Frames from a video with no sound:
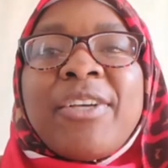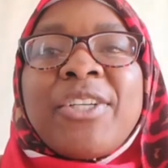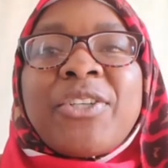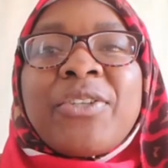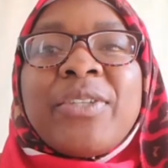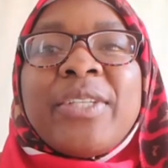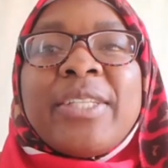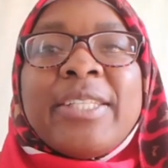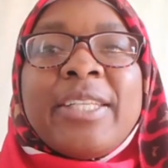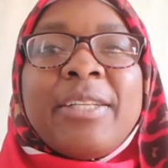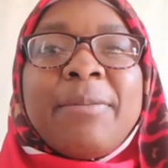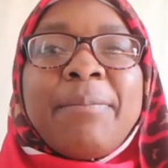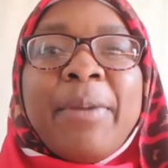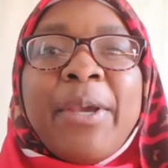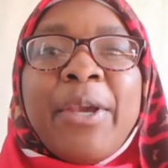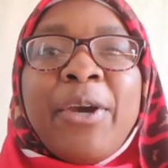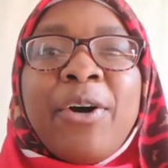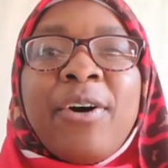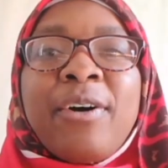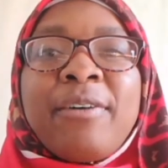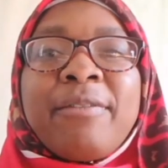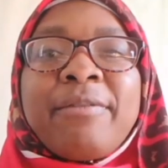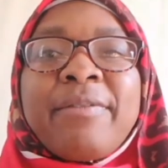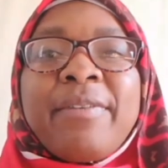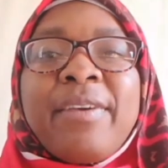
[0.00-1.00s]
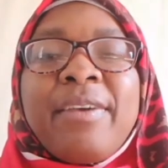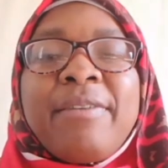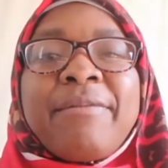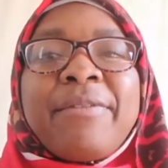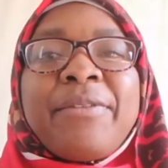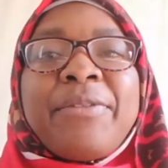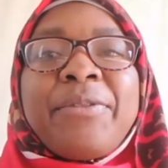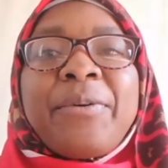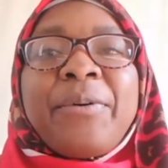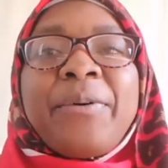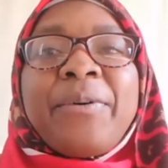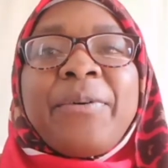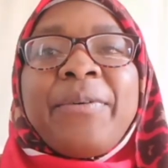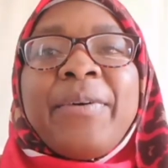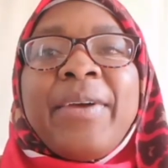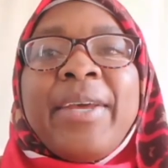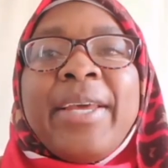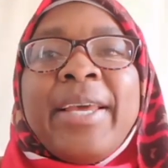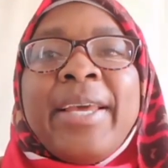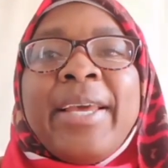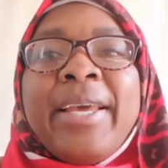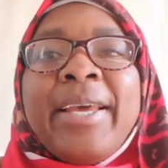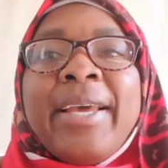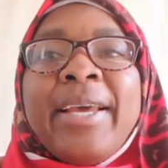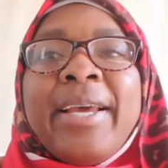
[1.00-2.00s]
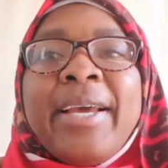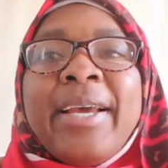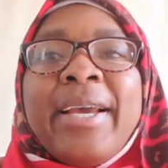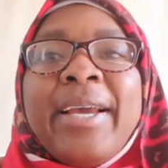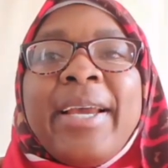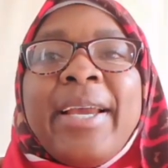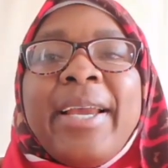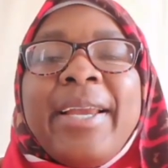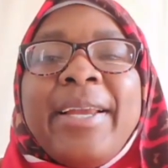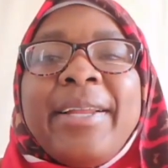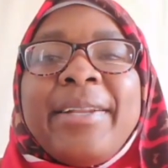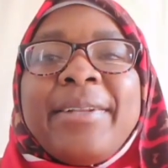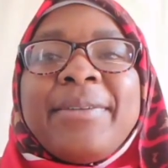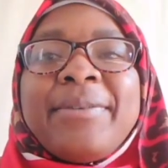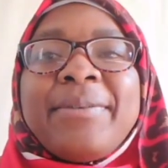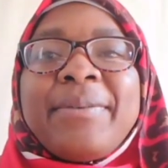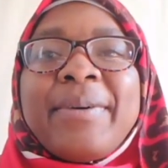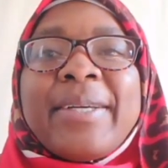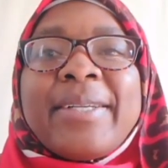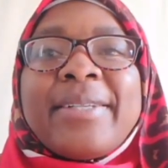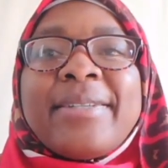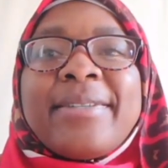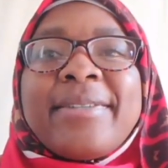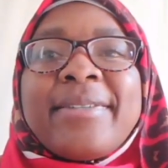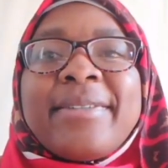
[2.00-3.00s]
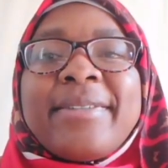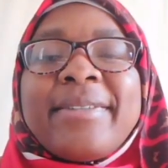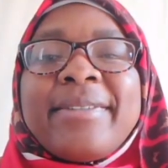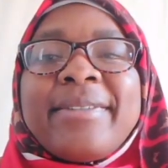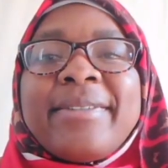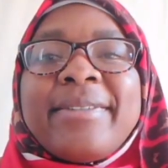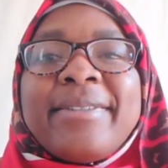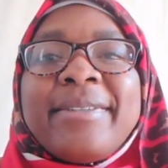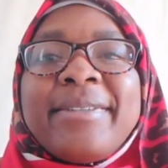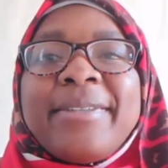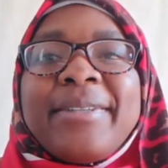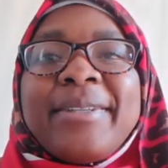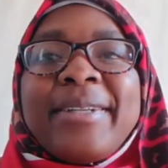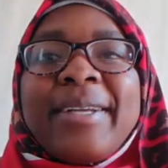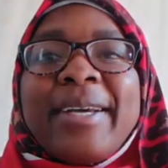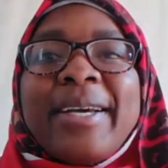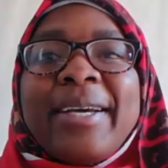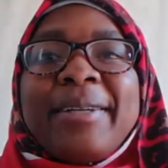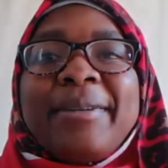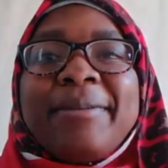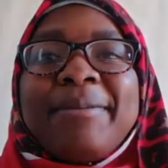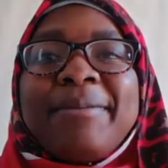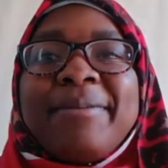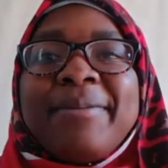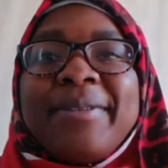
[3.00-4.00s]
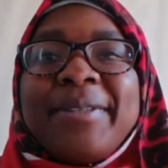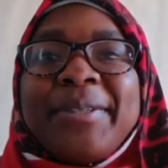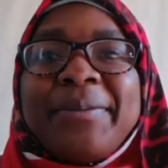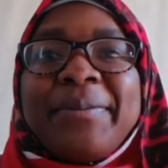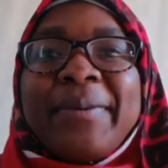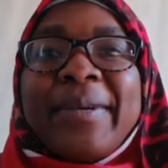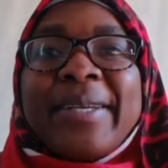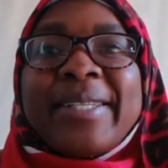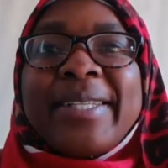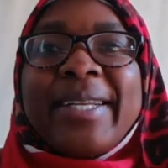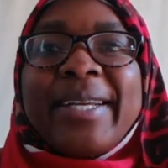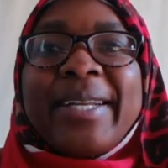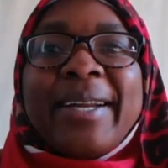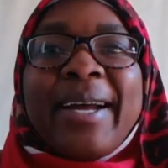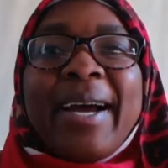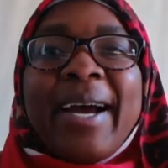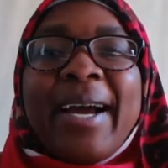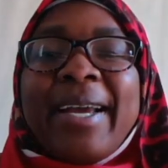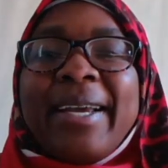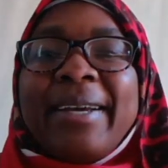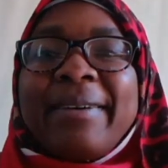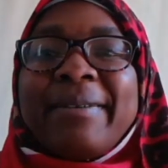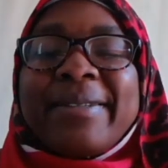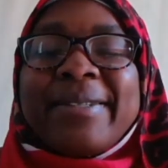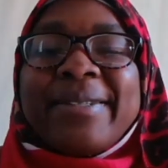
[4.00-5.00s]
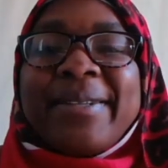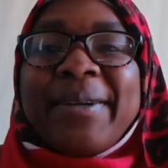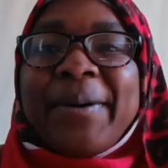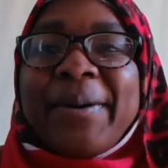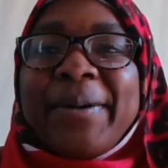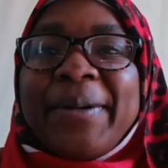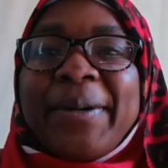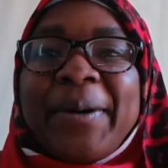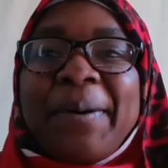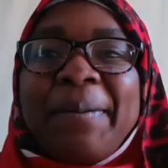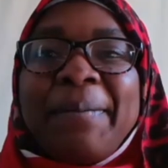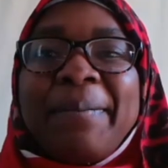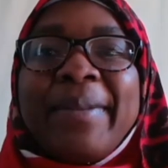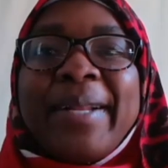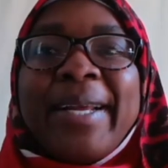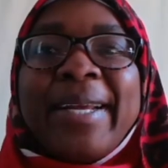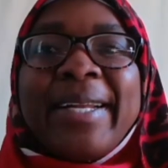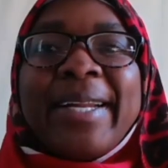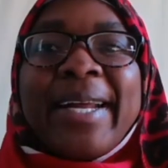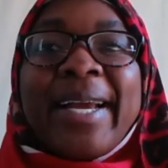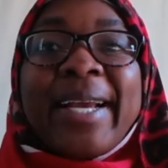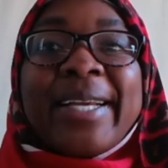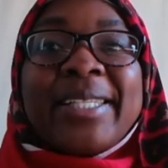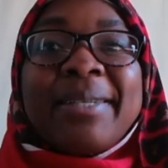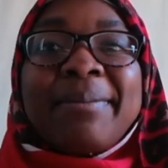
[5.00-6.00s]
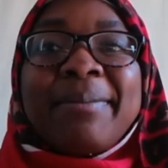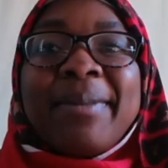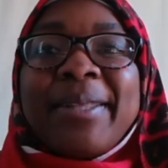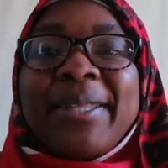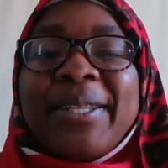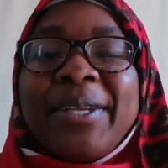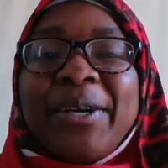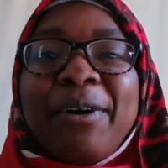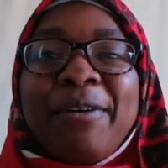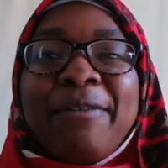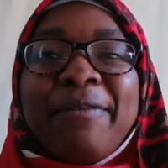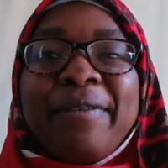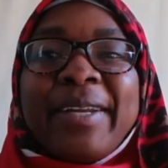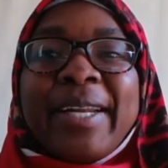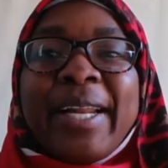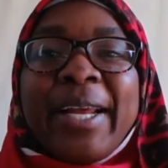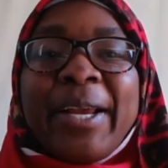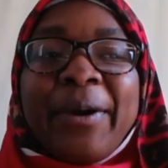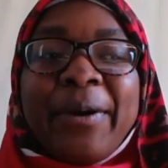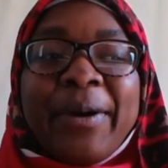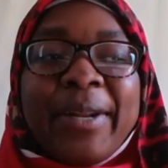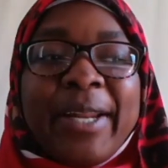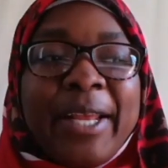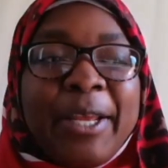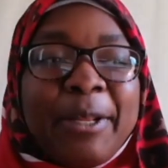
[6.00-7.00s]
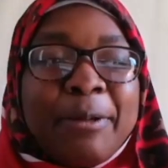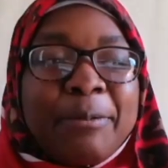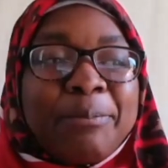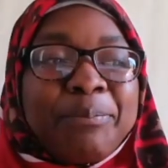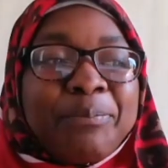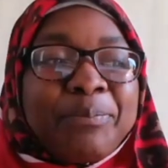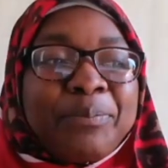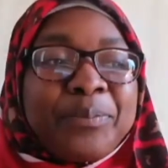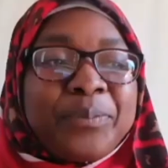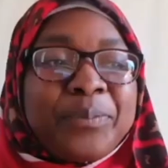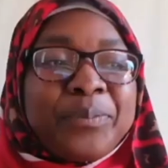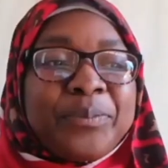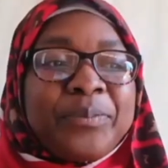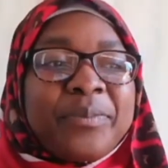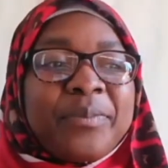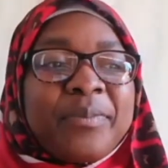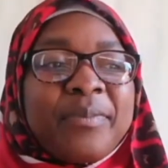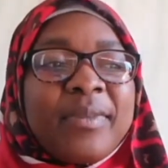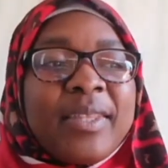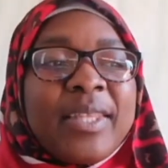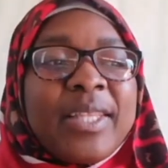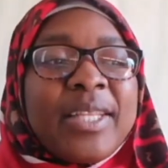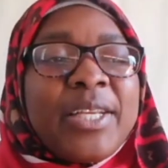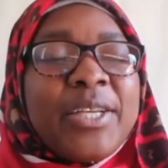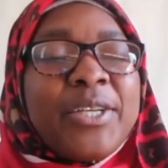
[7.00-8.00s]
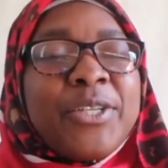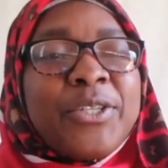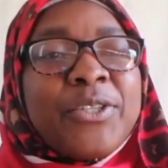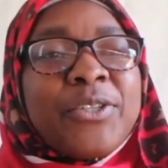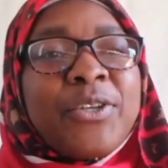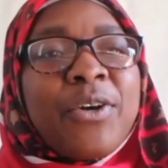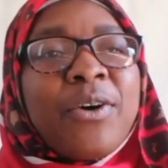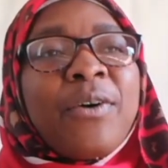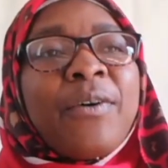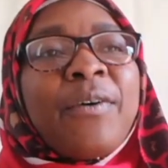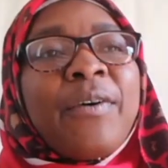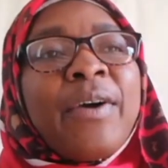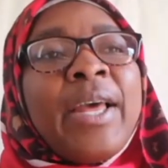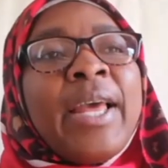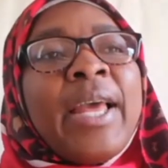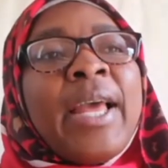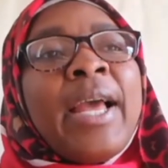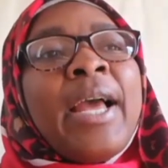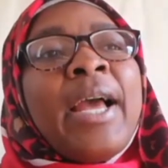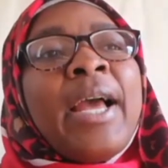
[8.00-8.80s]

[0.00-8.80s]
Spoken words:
eventually did pay off, even though it was 2 weeks later, I was not going to complain. I accepted the offer and I got in. So